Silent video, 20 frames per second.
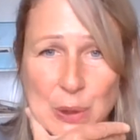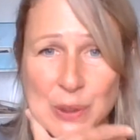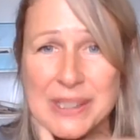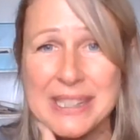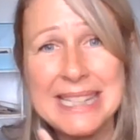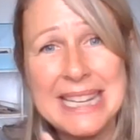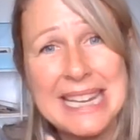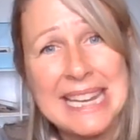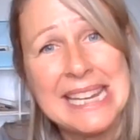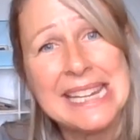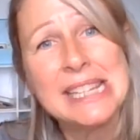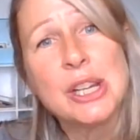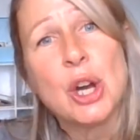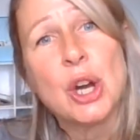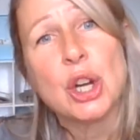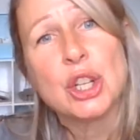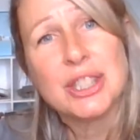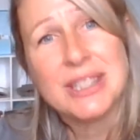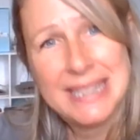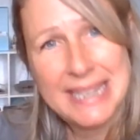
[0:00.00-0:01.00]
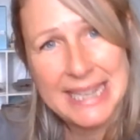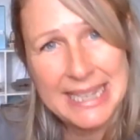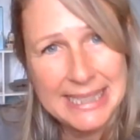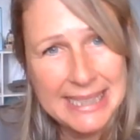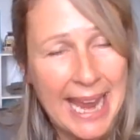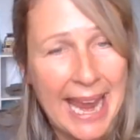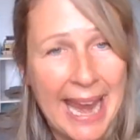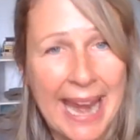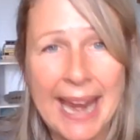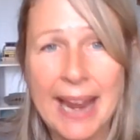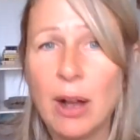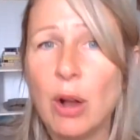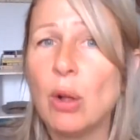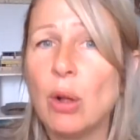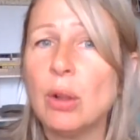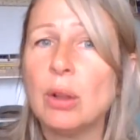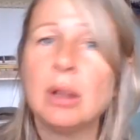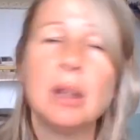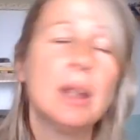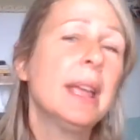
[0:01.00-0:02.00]
scene
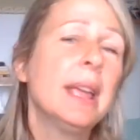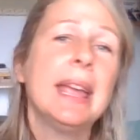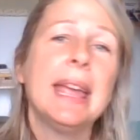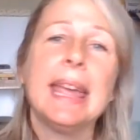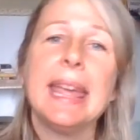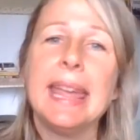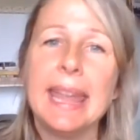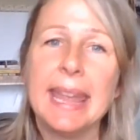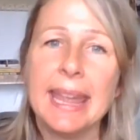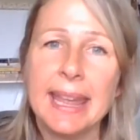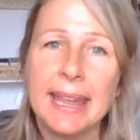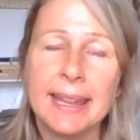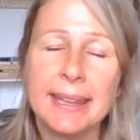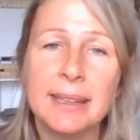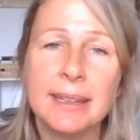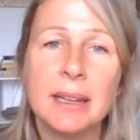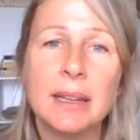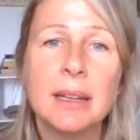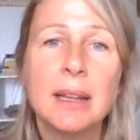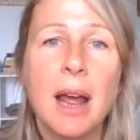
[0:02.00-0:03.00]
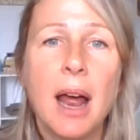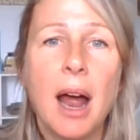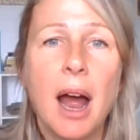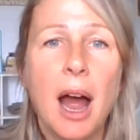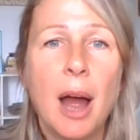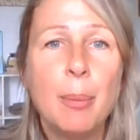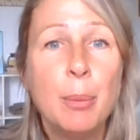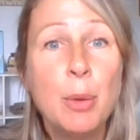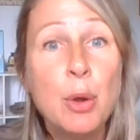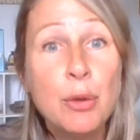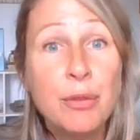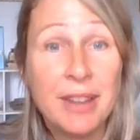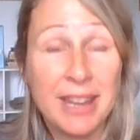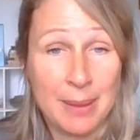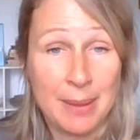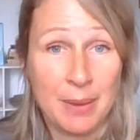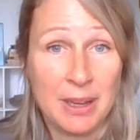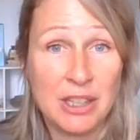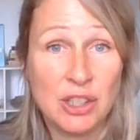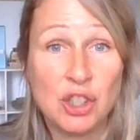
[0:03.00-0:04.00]
detail in a moving
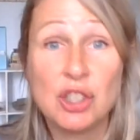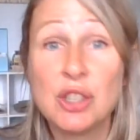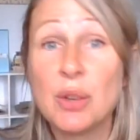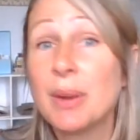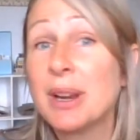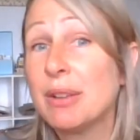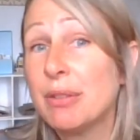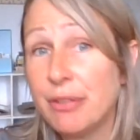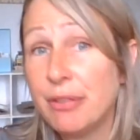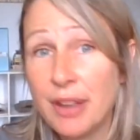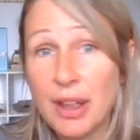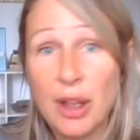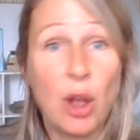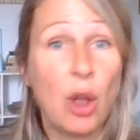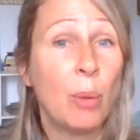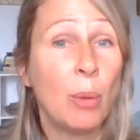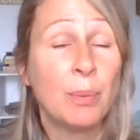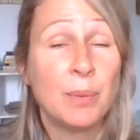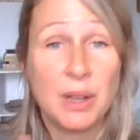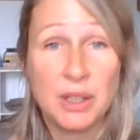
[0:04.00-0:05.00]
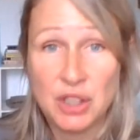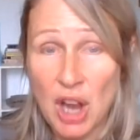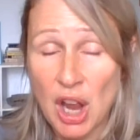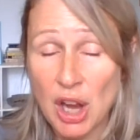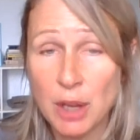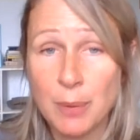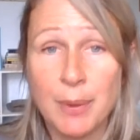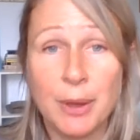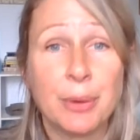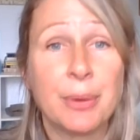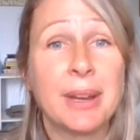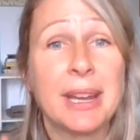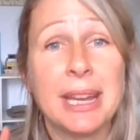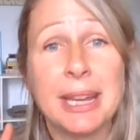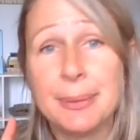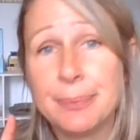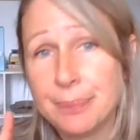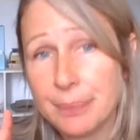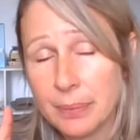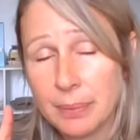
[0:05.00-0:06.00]
image. So in a film, a
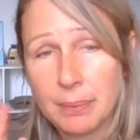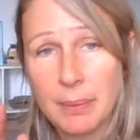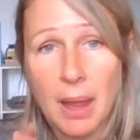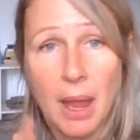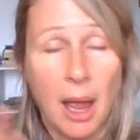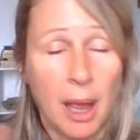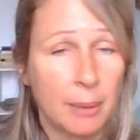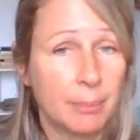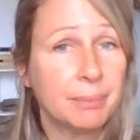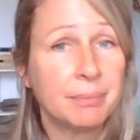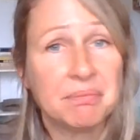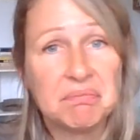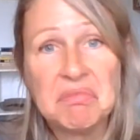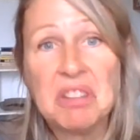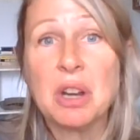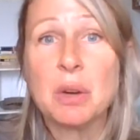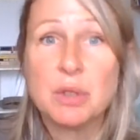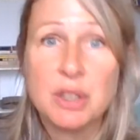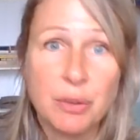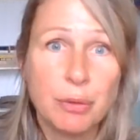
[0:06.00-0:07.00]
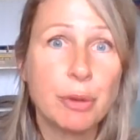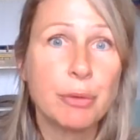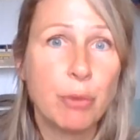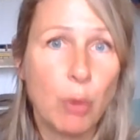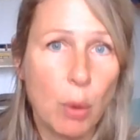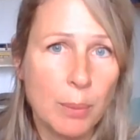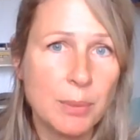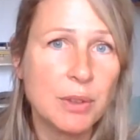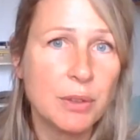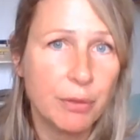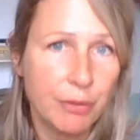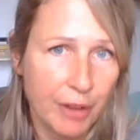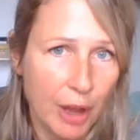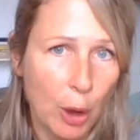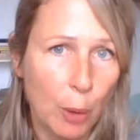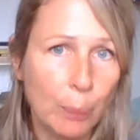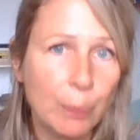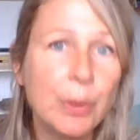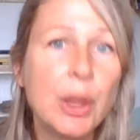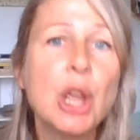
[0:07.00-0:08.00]
documentary, different forms of
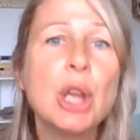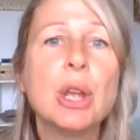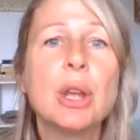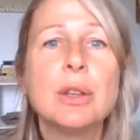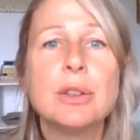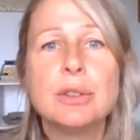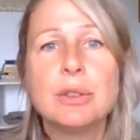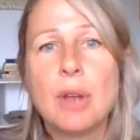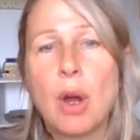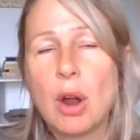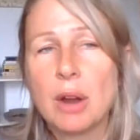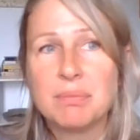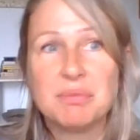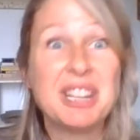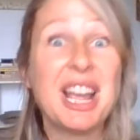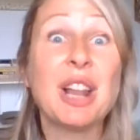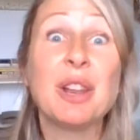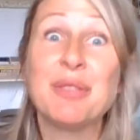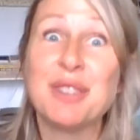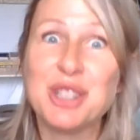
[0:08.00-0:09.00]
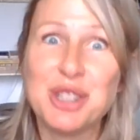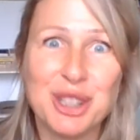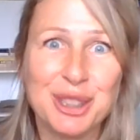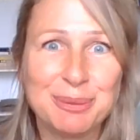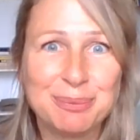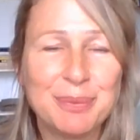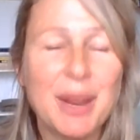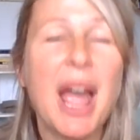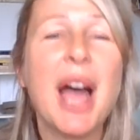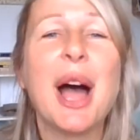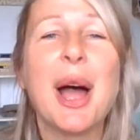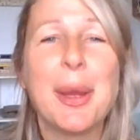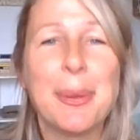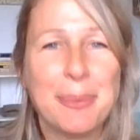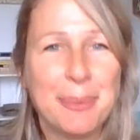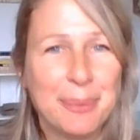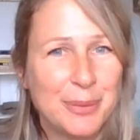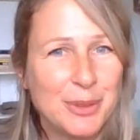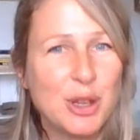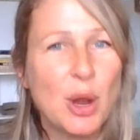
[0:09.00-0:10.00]
film, television.
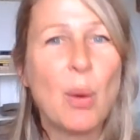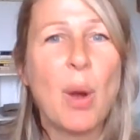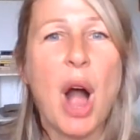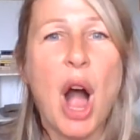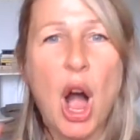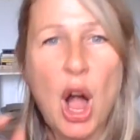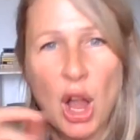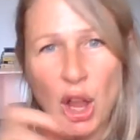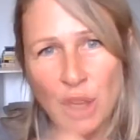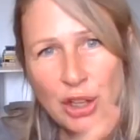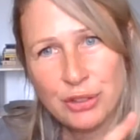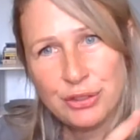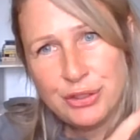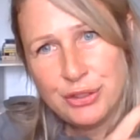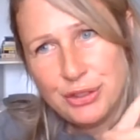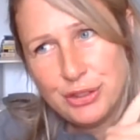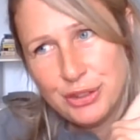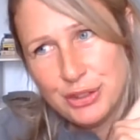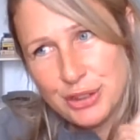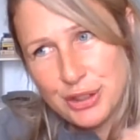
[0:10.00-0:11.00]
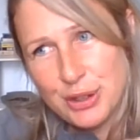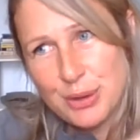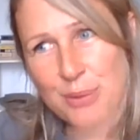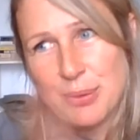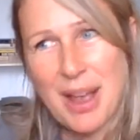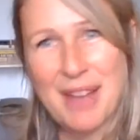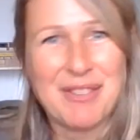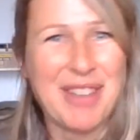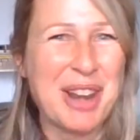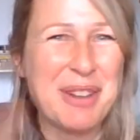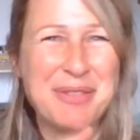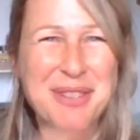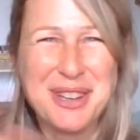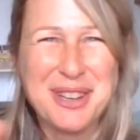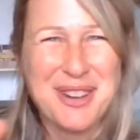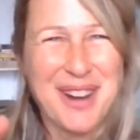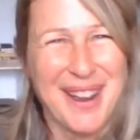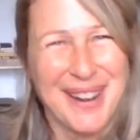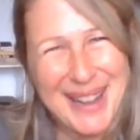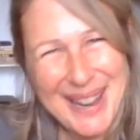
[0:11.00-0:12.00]
So I've got to
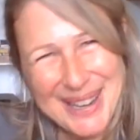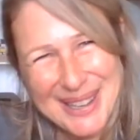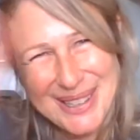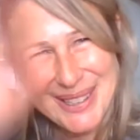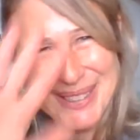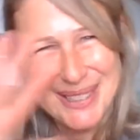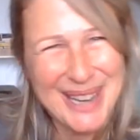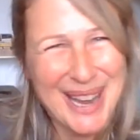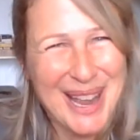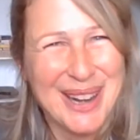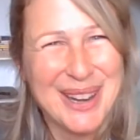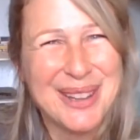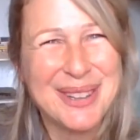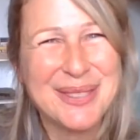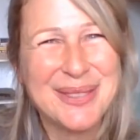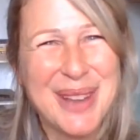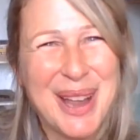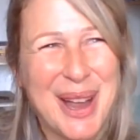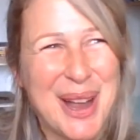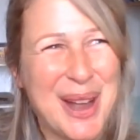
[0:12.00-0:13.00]
figure out how to